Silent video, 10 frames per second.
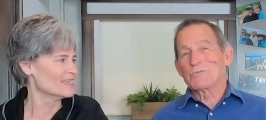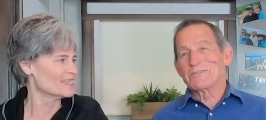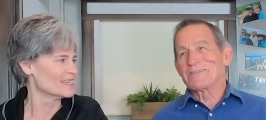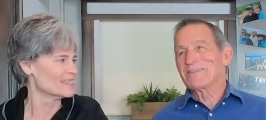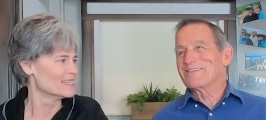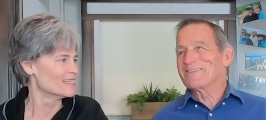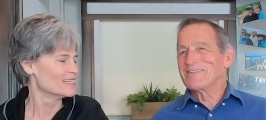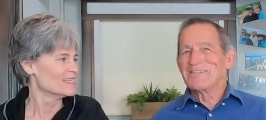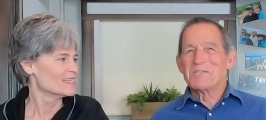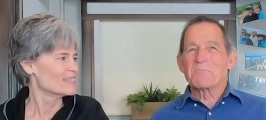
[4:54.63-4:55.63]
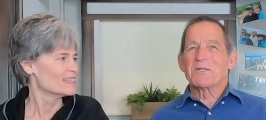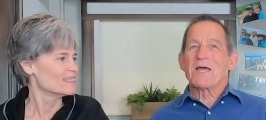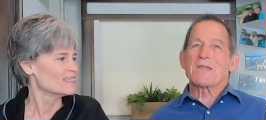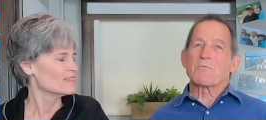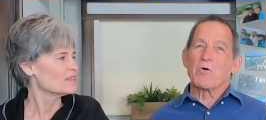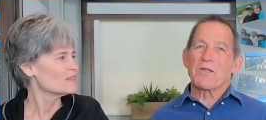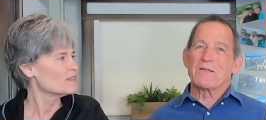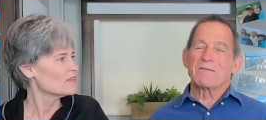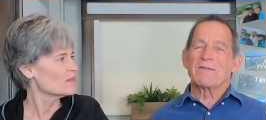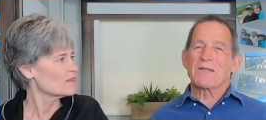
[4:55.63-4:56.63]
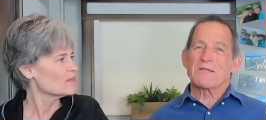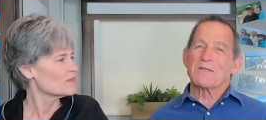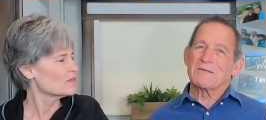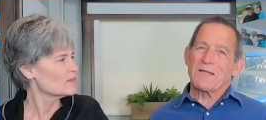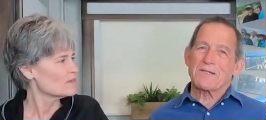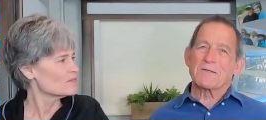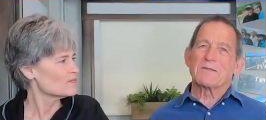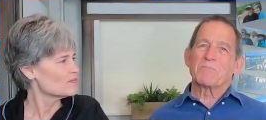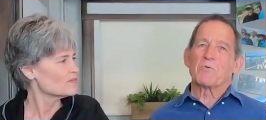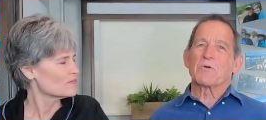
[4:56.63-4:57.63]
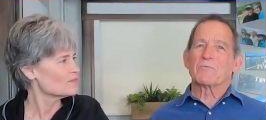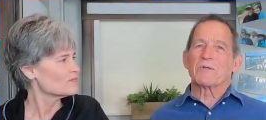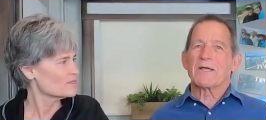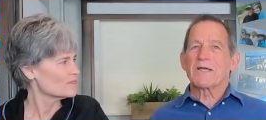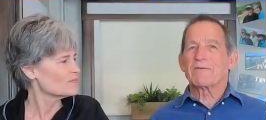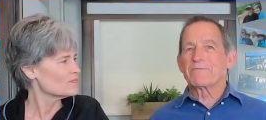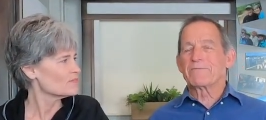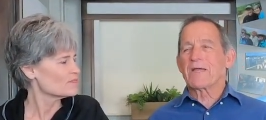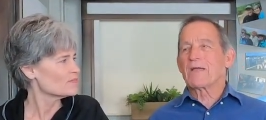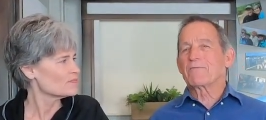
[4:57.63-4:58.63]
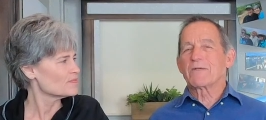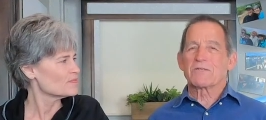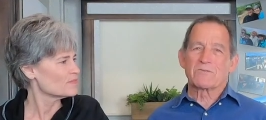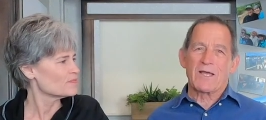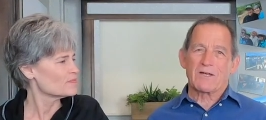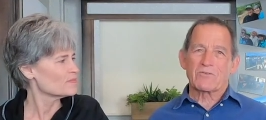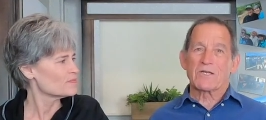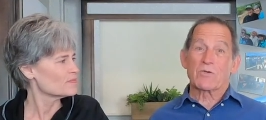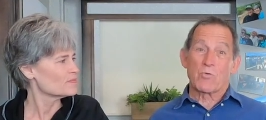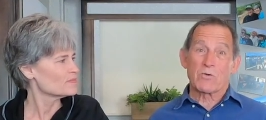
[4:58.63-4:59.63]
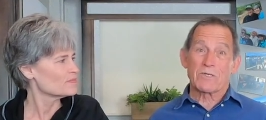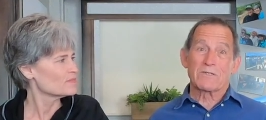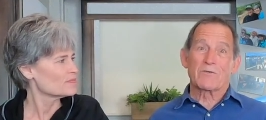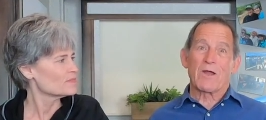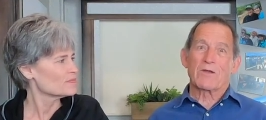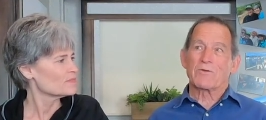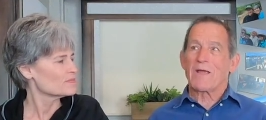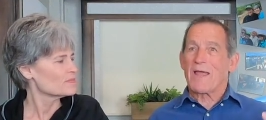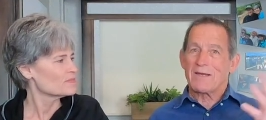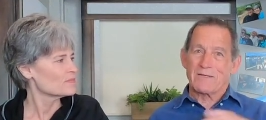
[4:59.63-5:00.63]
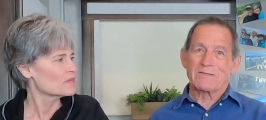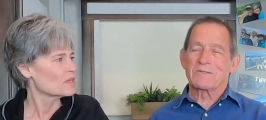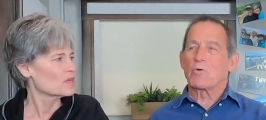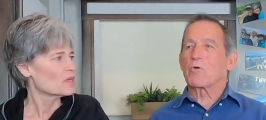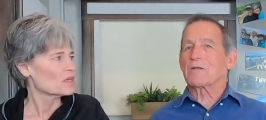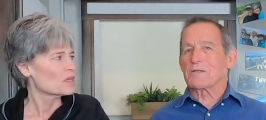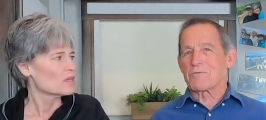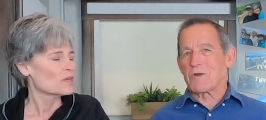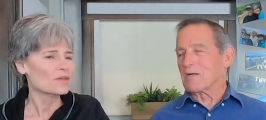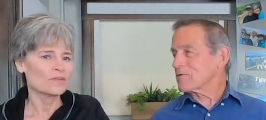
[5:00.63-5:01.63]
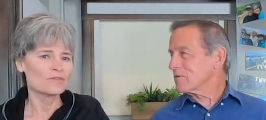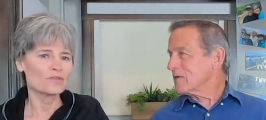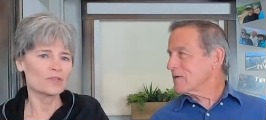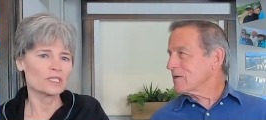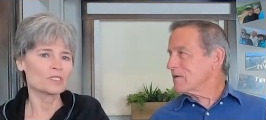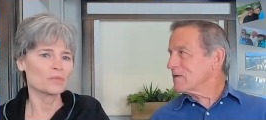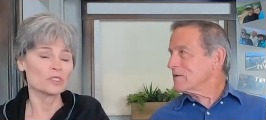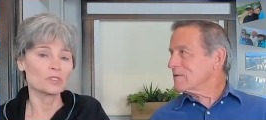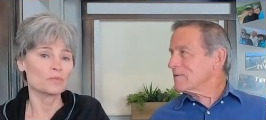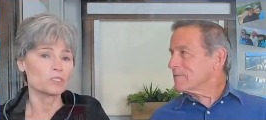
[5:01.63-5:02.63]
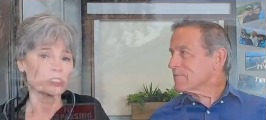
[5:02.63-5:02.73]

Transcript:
Speaker 1: tools. yeah, but that's one. That's that's an important one. I have I have actually a corded grinder and a cordless grinder. For
Speaker 2: this one, you